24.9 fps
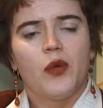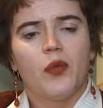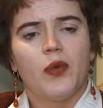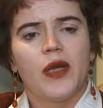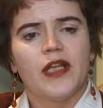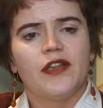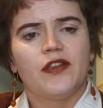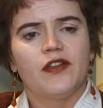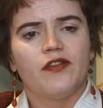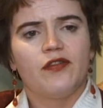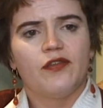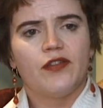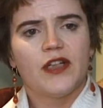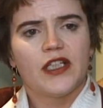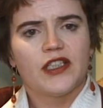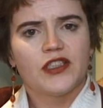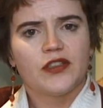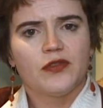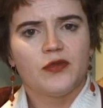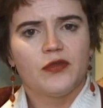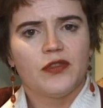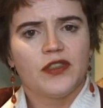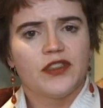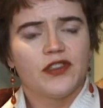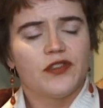When the
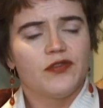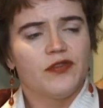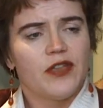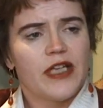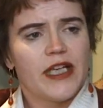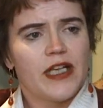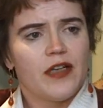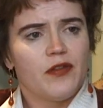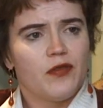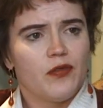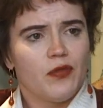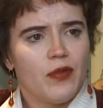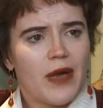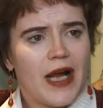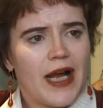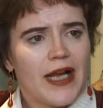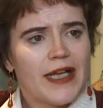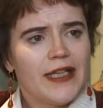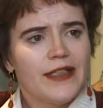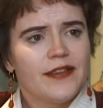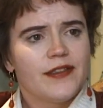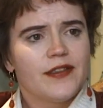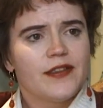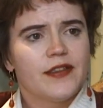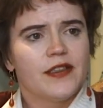fashion was very
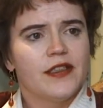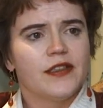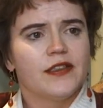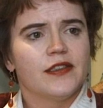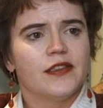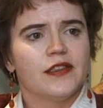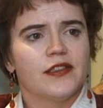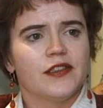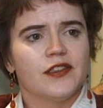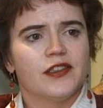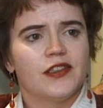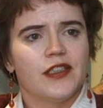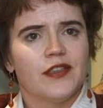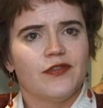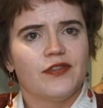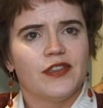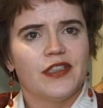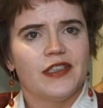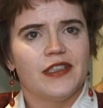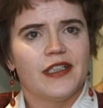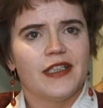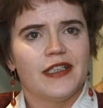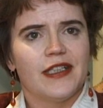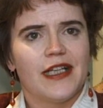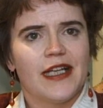wide in the
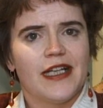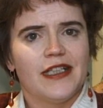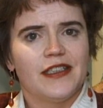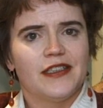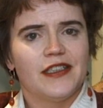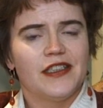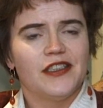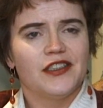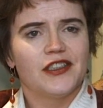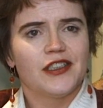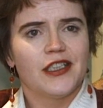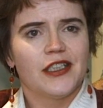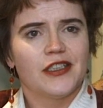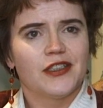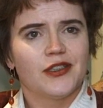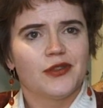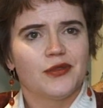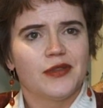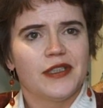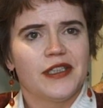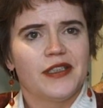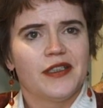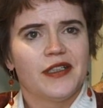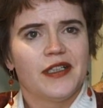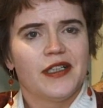17th and 18th
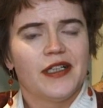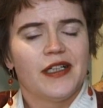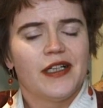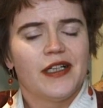century,